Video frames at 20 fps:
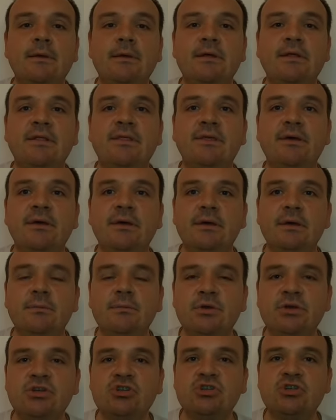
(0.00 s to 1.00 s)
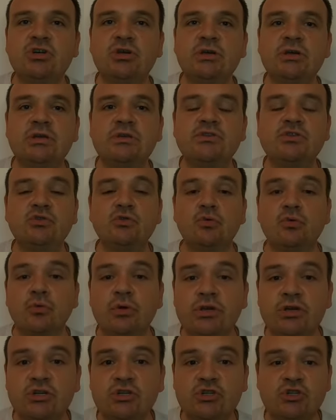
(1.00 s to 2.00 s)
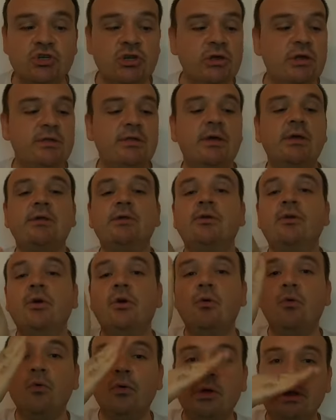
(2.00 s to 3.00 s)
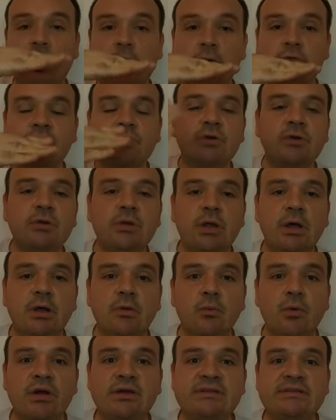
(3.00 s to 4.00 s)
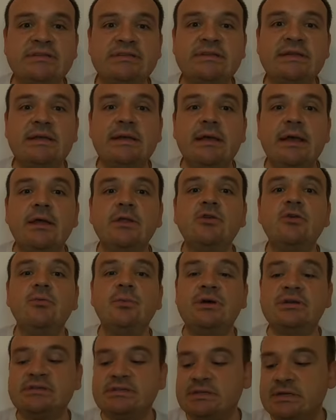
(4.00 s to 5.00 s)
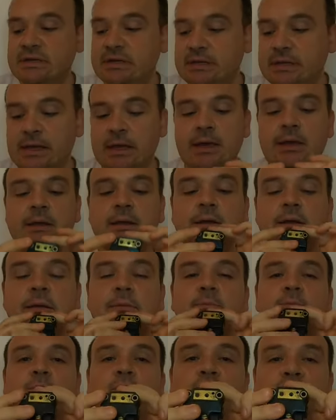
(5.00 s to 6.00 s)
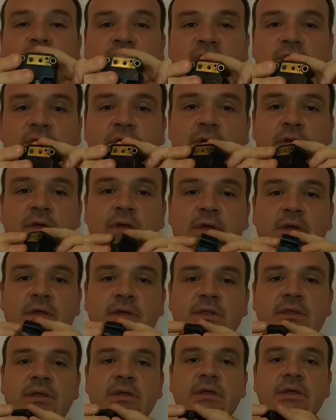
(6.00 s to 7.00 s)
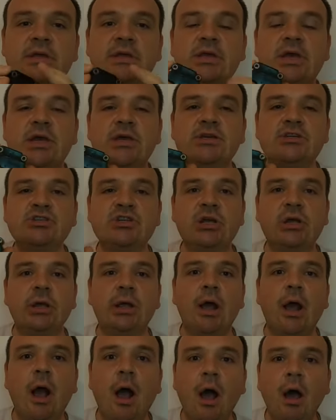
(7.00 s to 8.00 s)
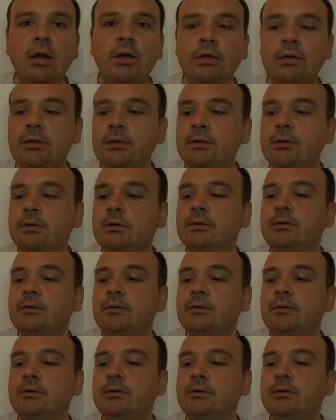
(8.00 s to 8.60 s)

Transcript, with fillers: the mixture is too rich then go counterclockwise and you must again put the EHA on